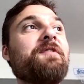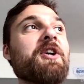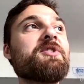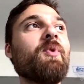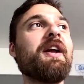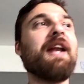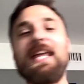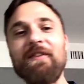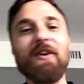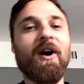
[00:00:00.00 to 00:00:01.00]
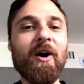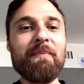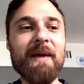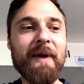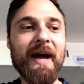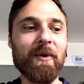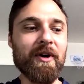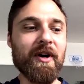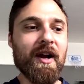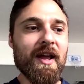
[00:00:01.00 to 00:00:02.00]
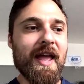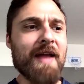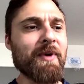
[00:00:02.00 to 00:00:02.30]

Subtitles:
first one, I gave it all my power. And